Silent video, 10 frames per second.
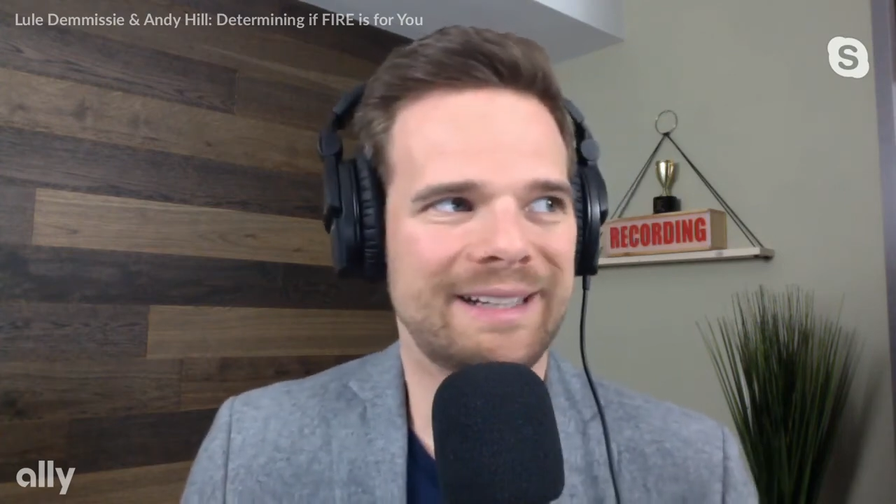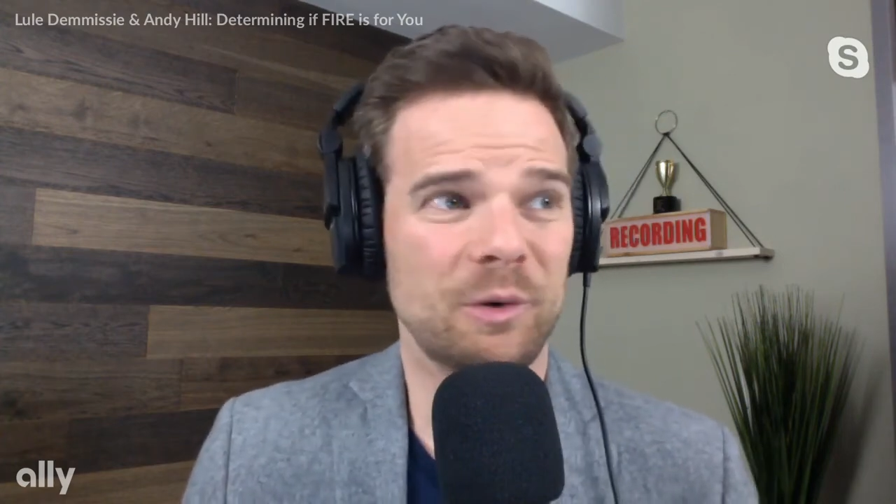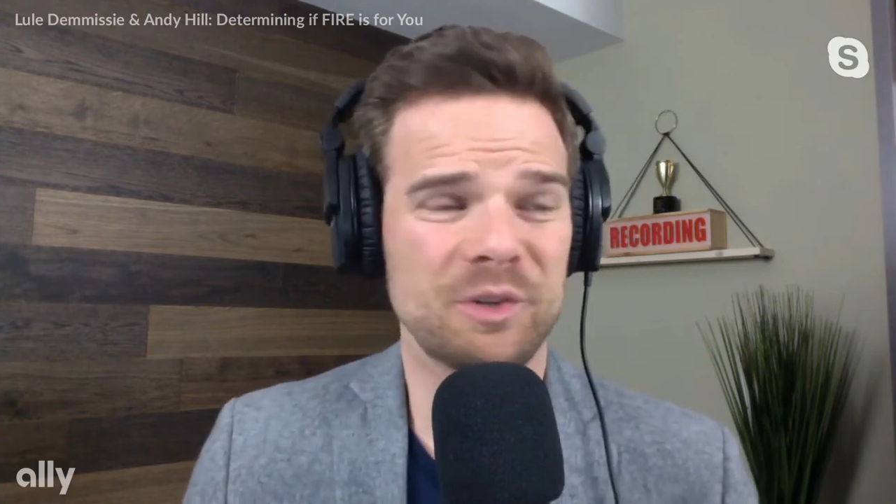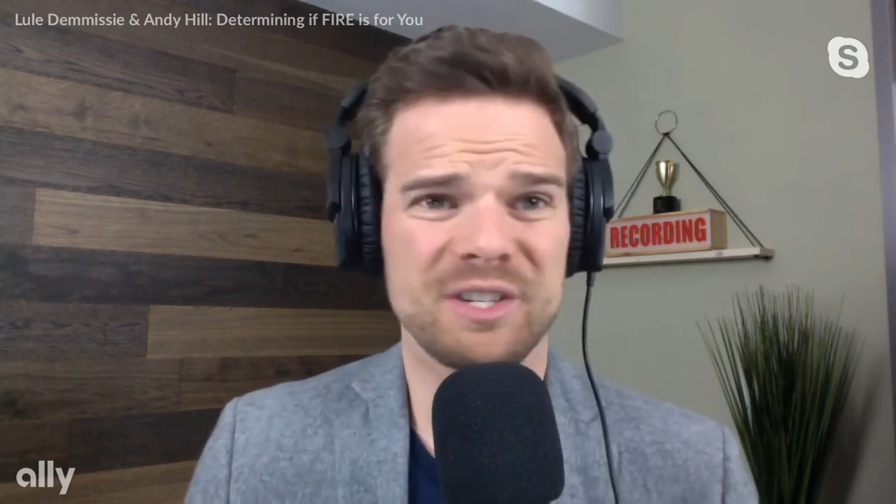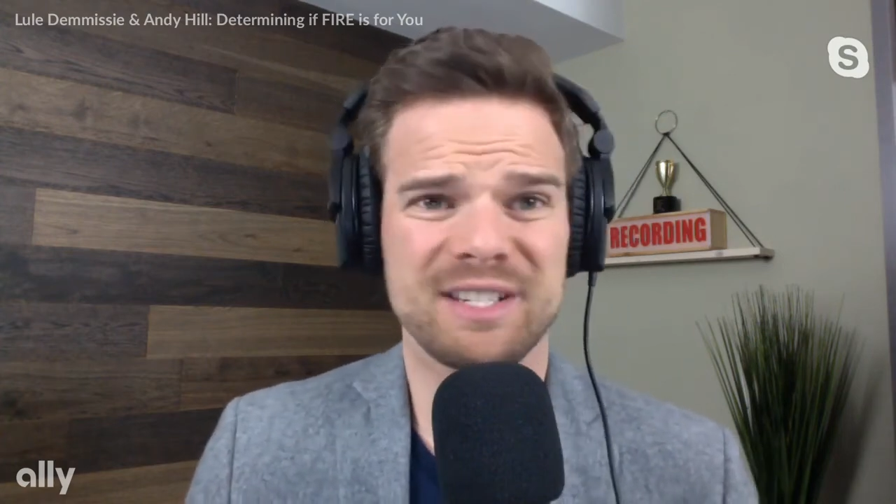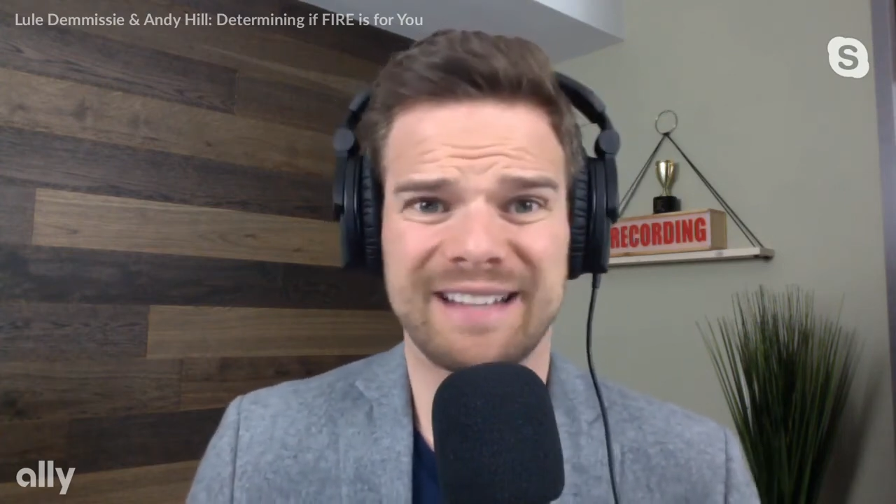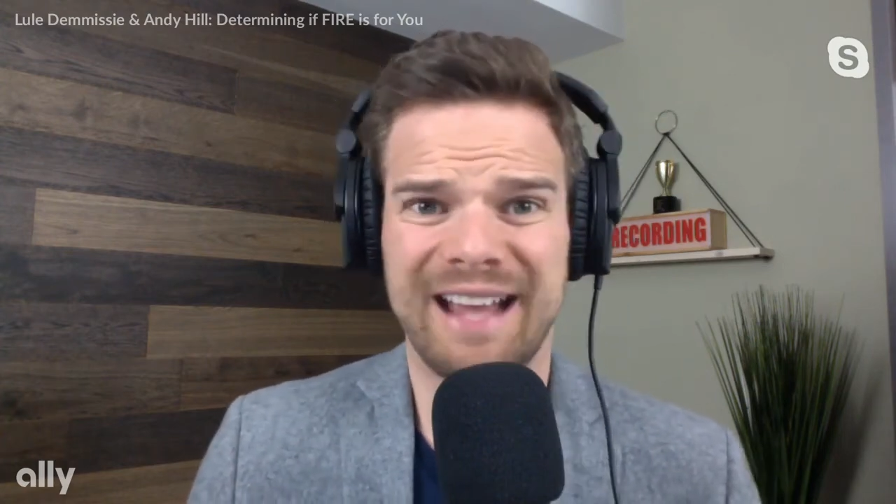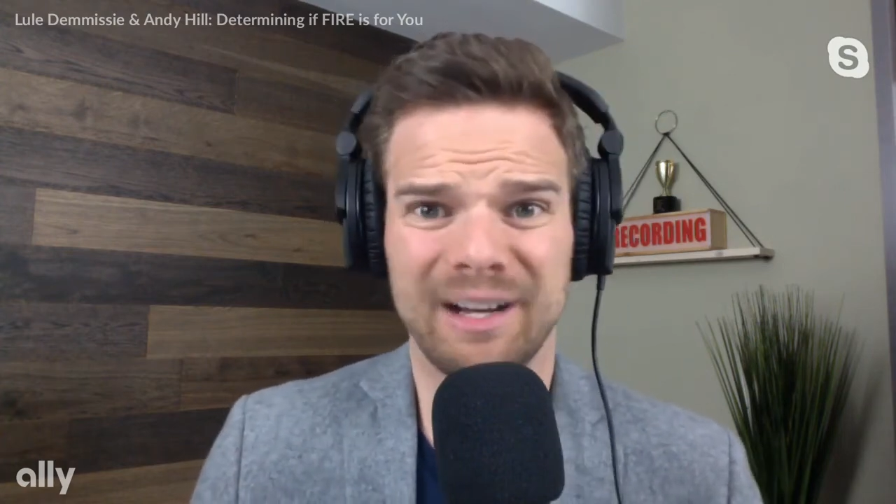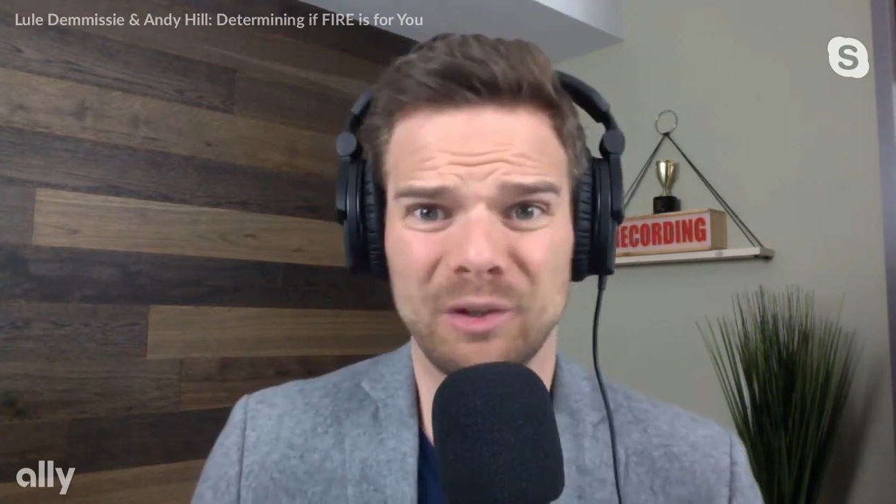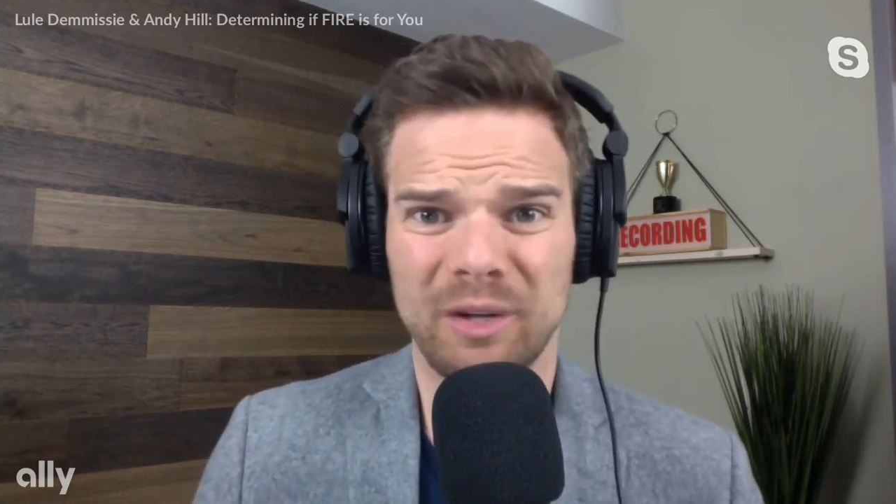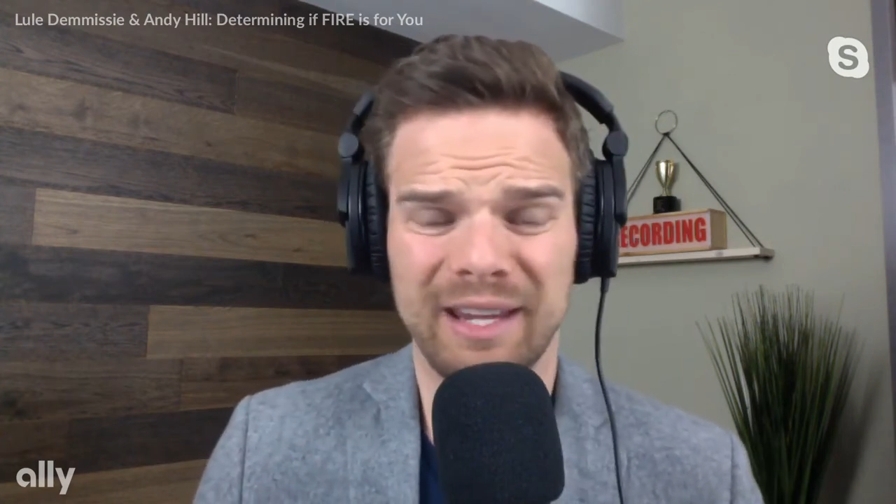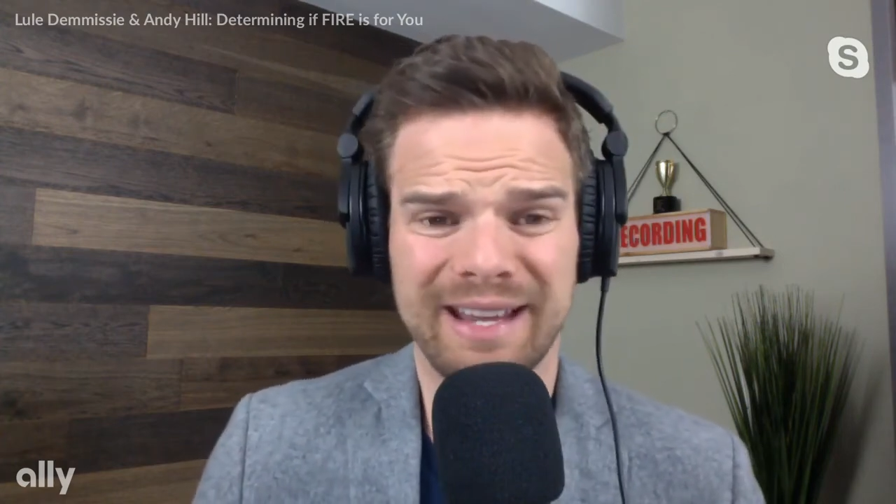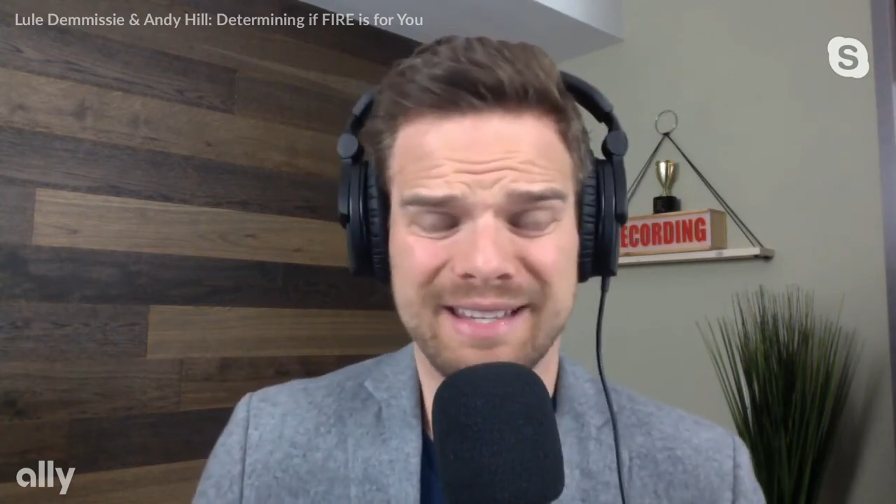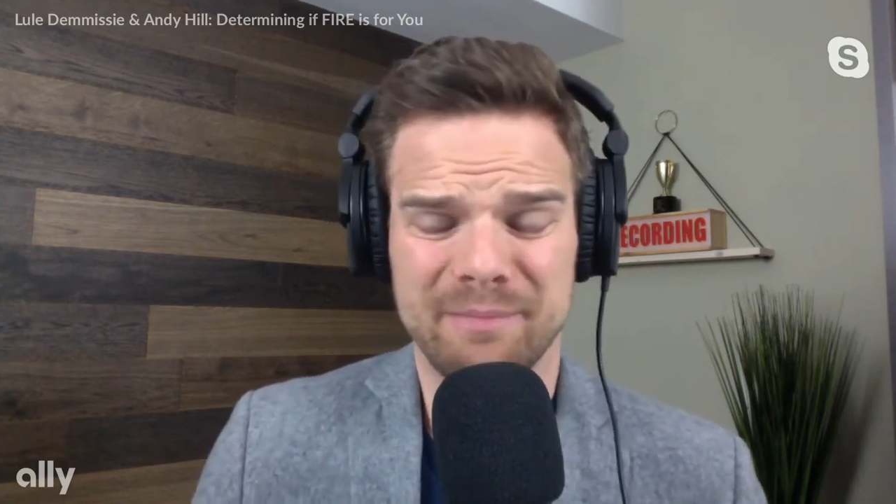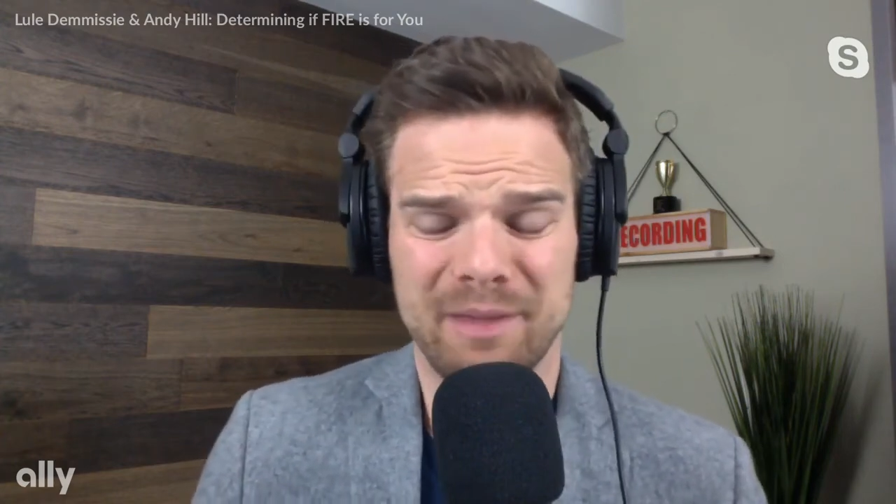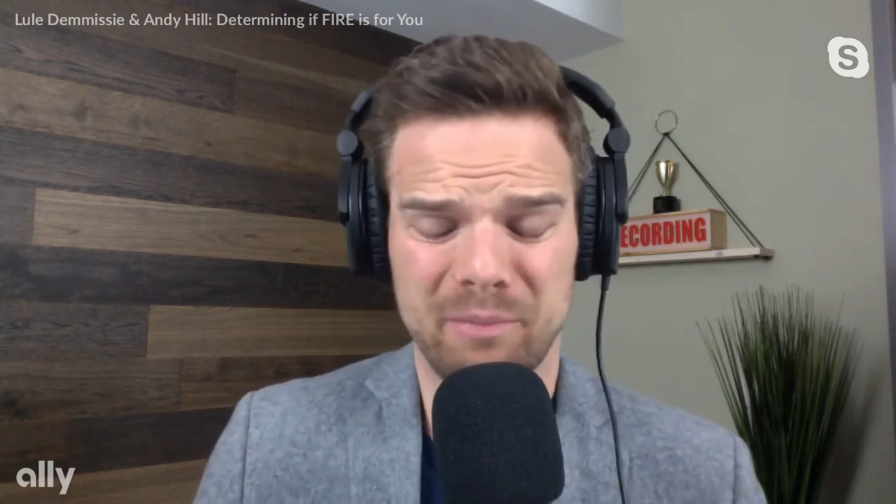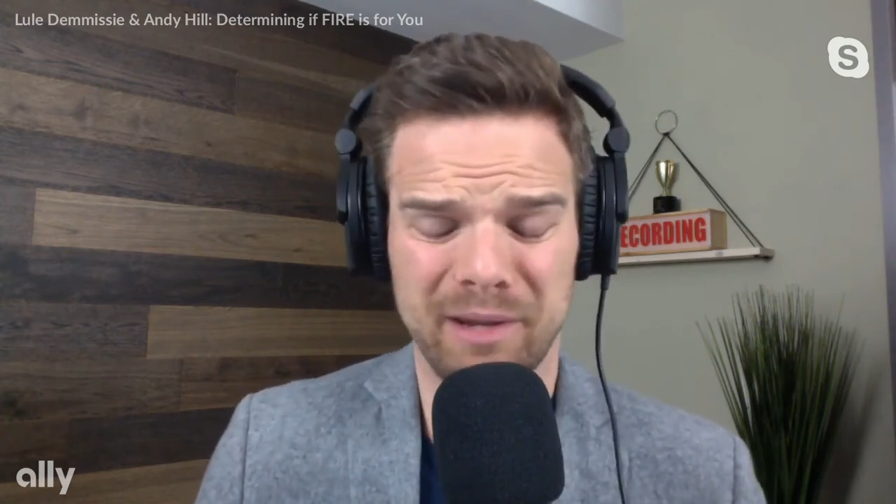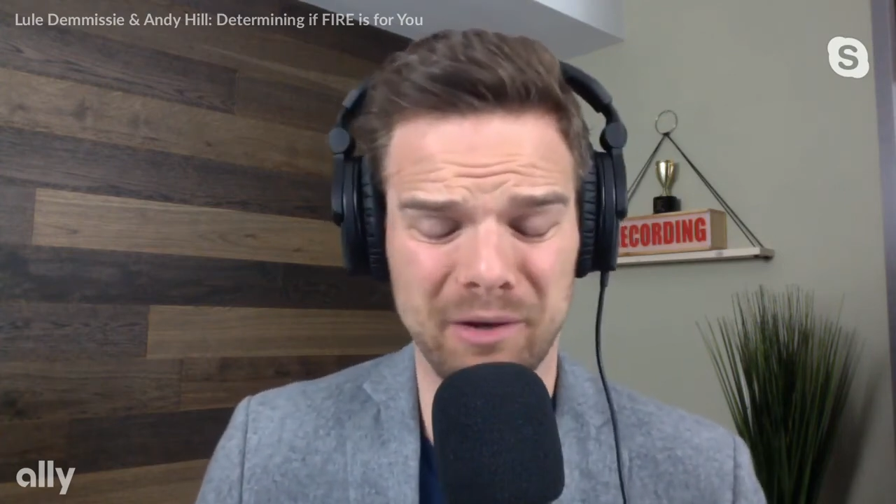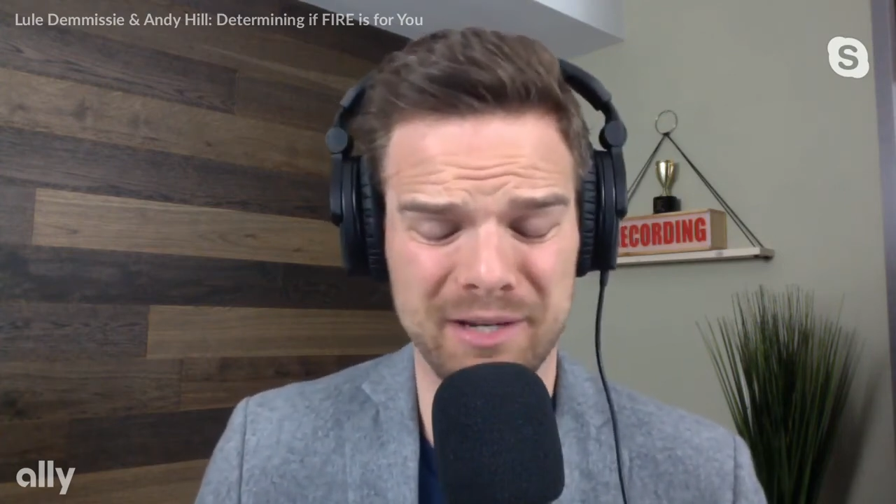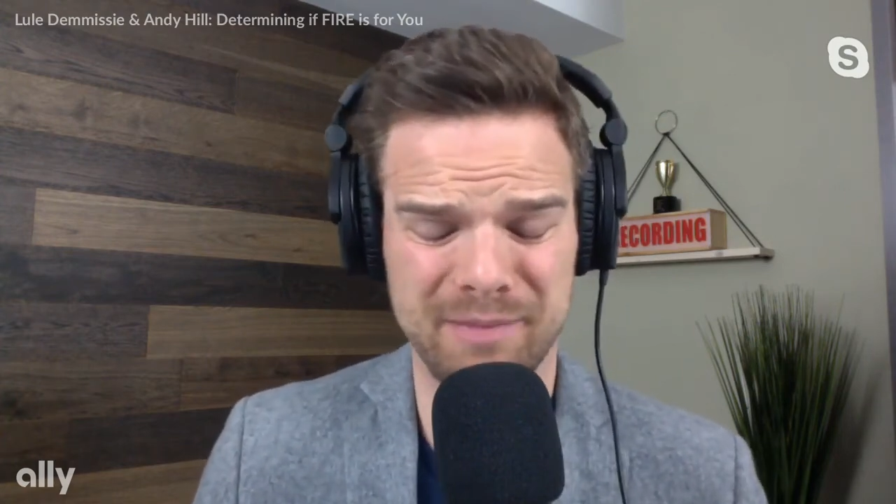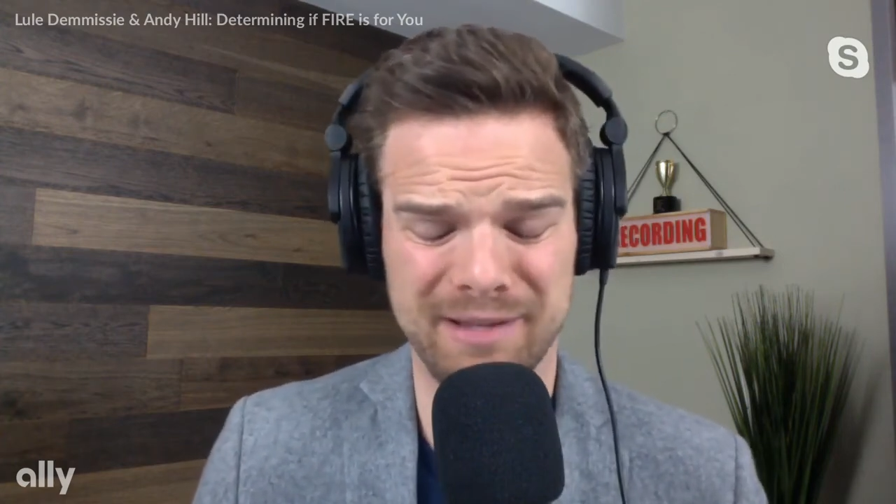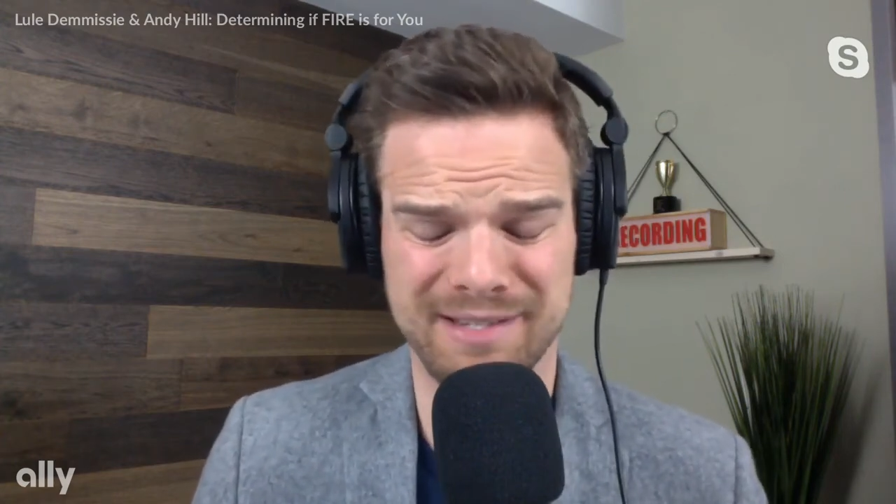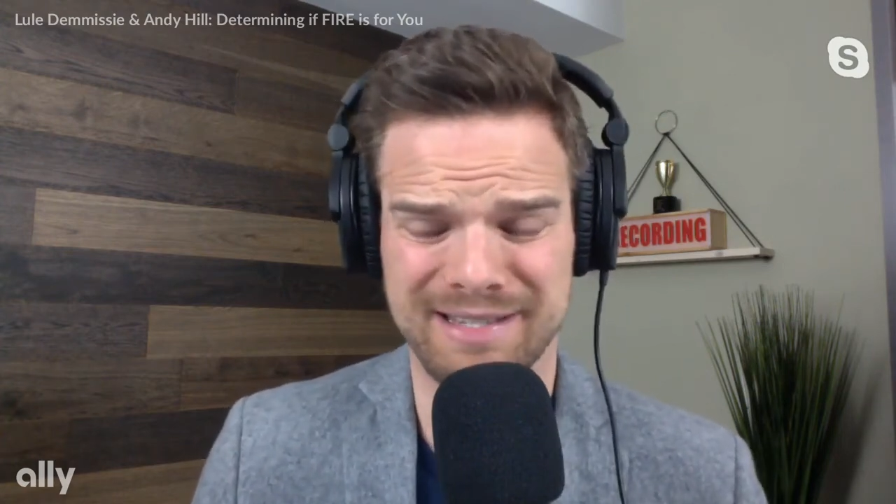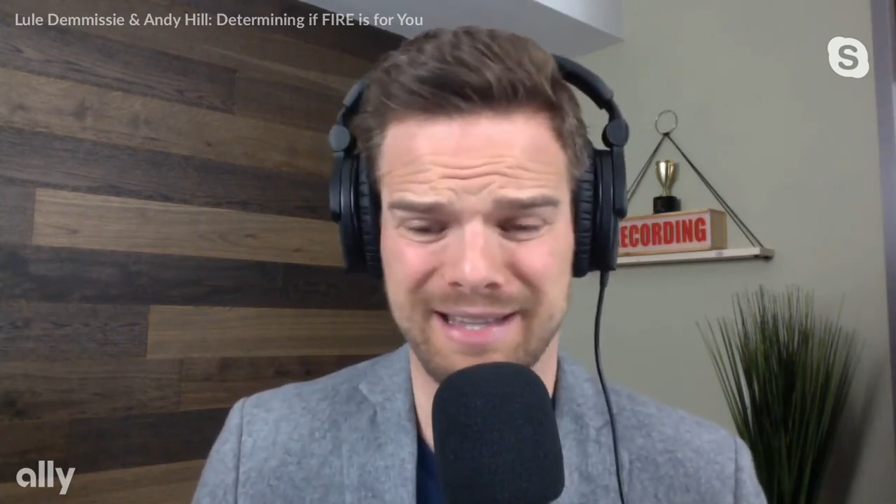just kind of looking at some of the bigger expenses